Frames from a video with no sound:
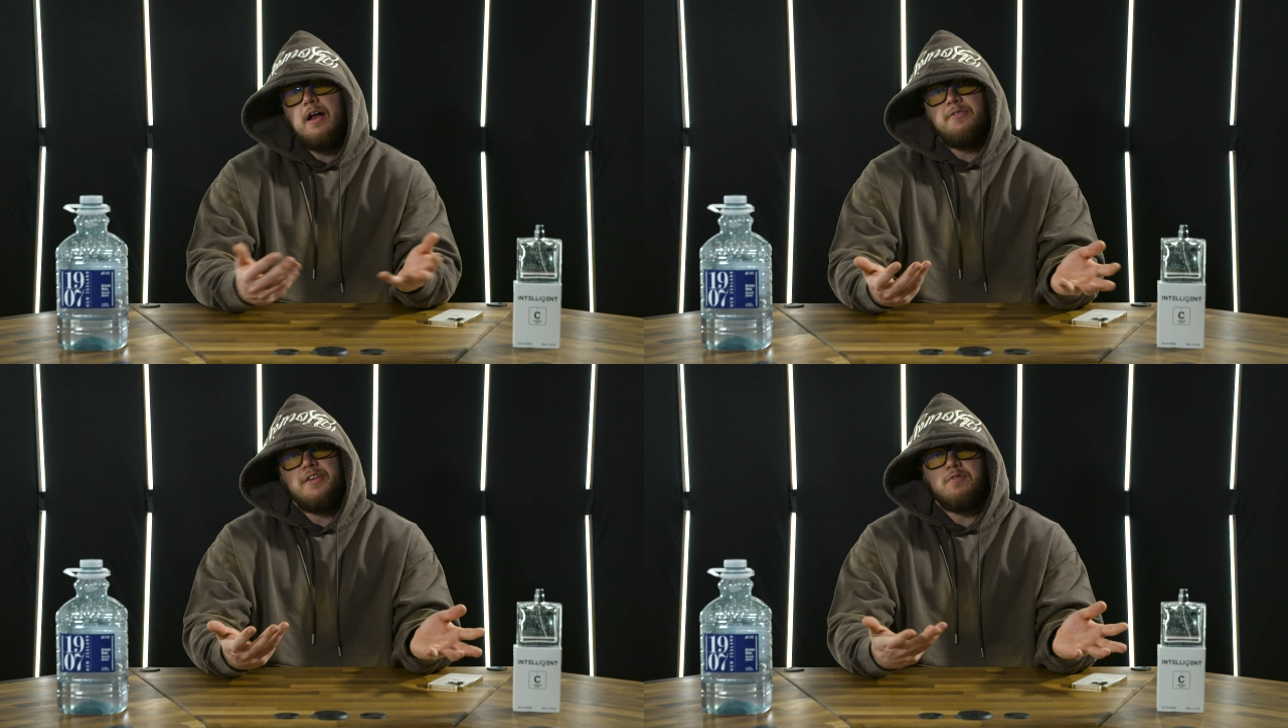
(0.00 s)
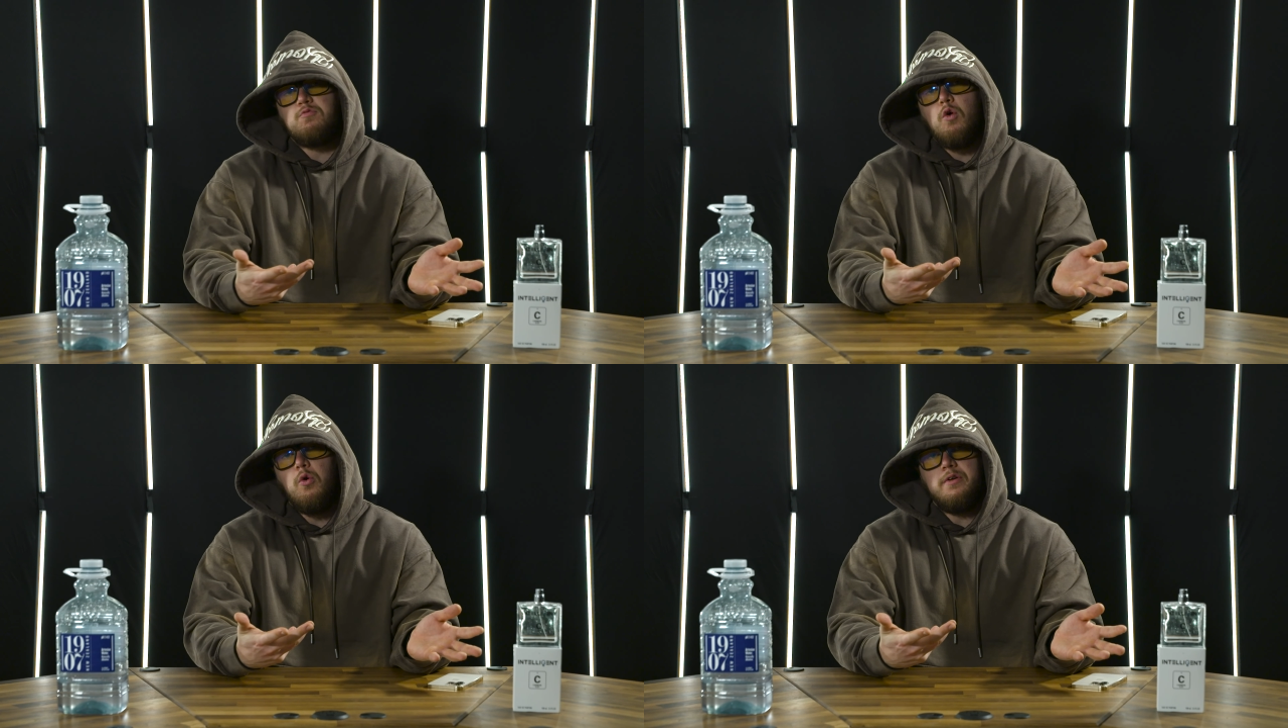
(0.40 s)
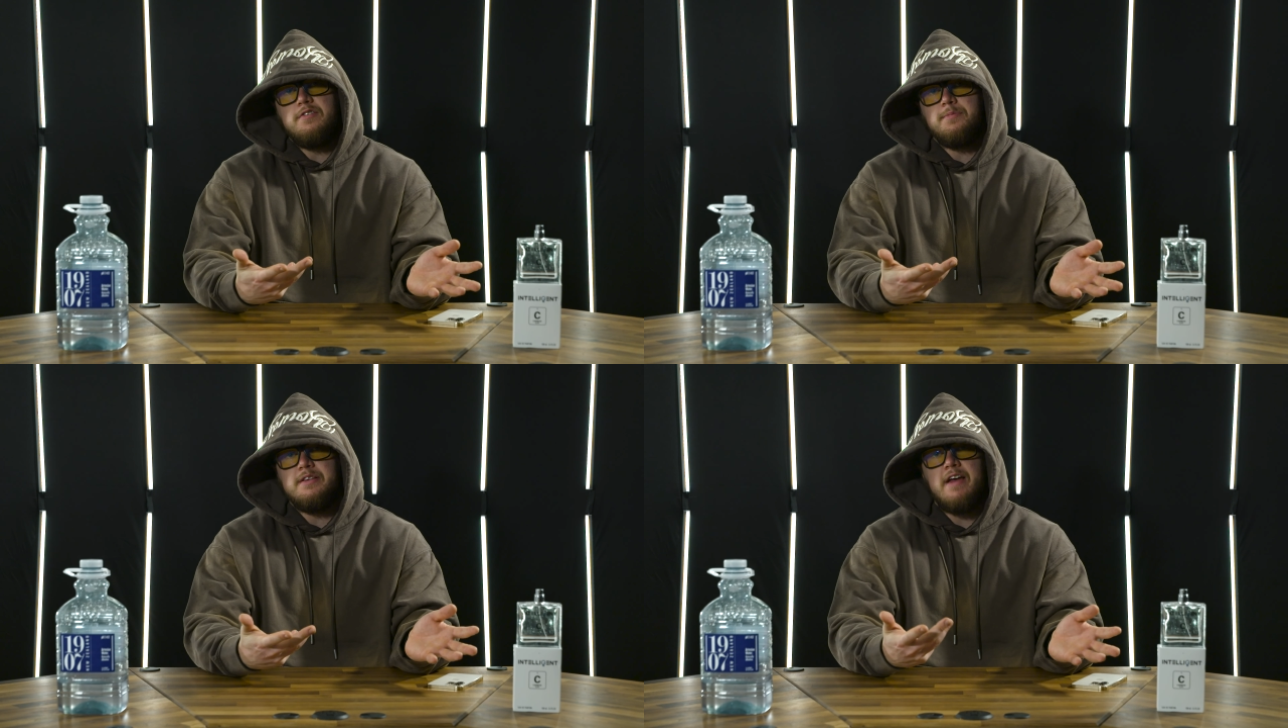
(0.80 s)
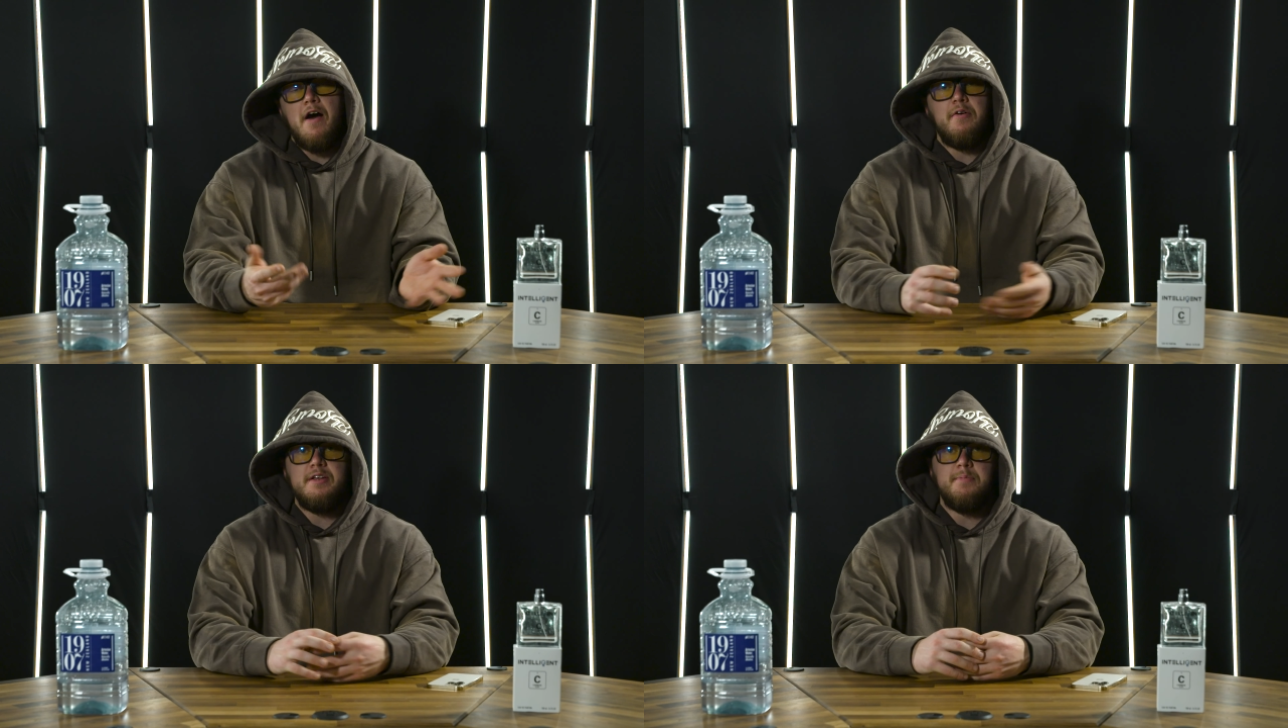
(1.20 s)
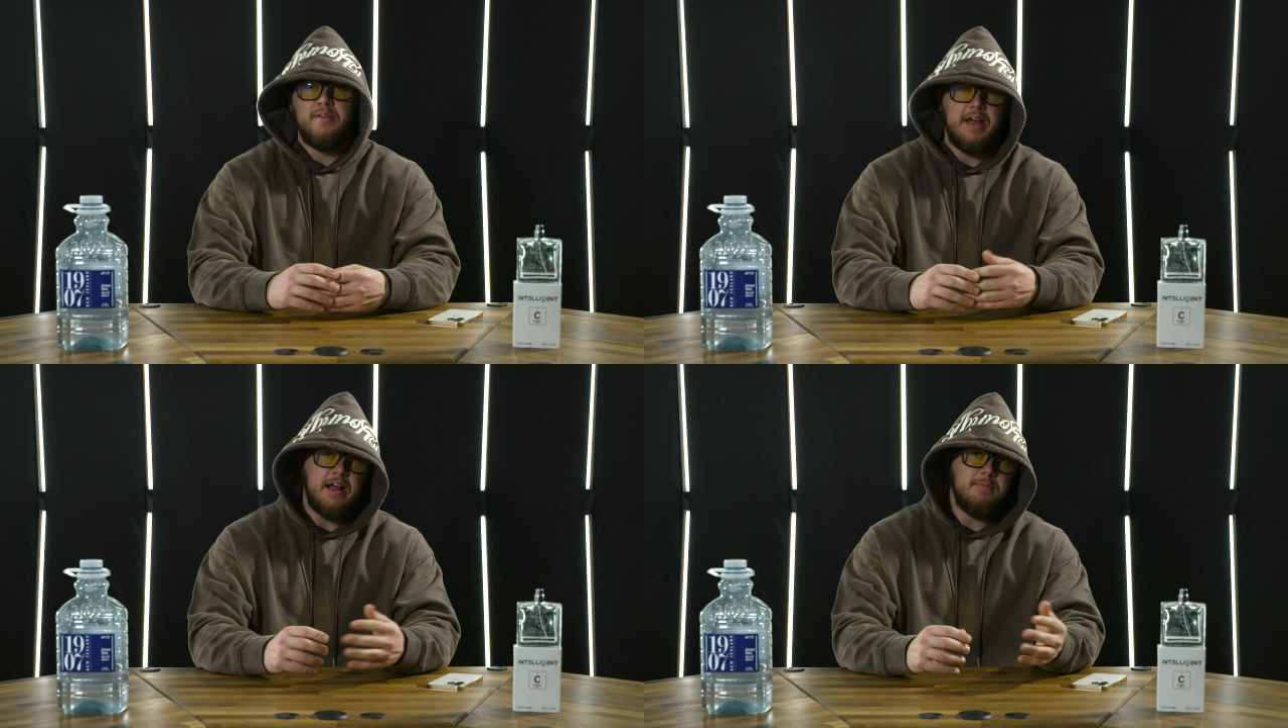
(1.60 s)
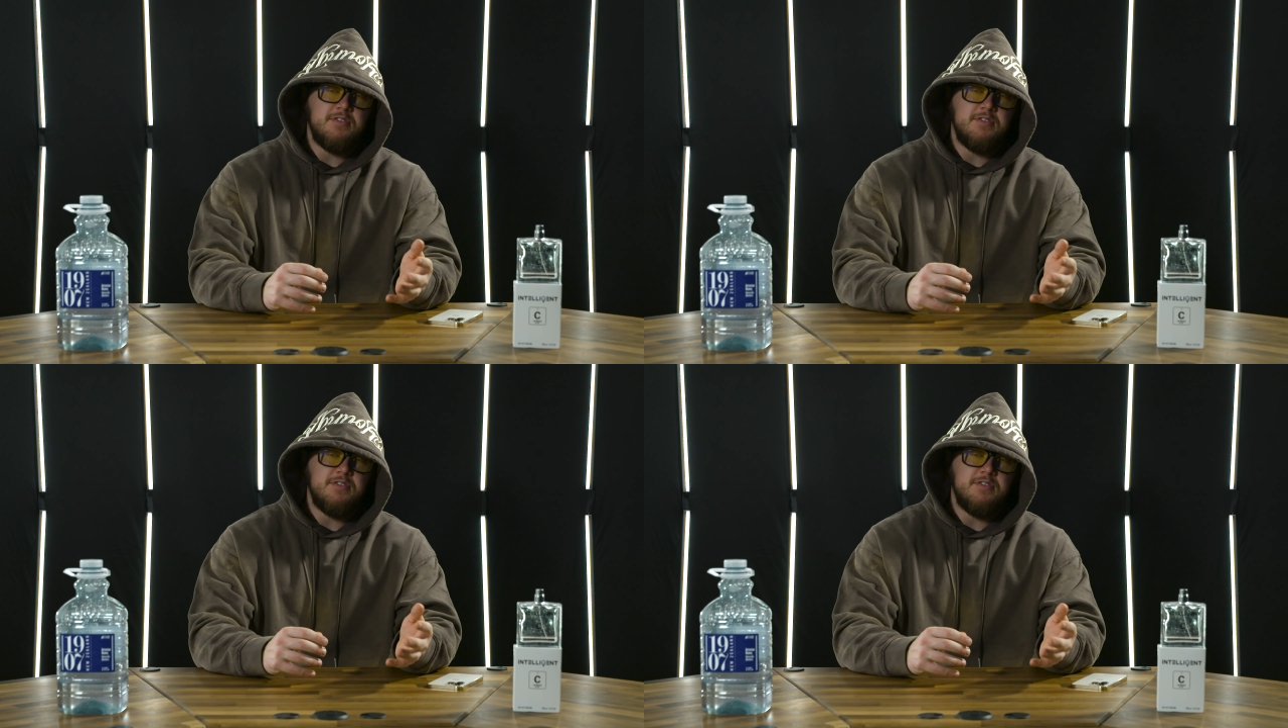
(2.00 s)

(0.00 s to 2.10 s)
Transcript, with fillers: I don't think Roelly's mentality, but like I'm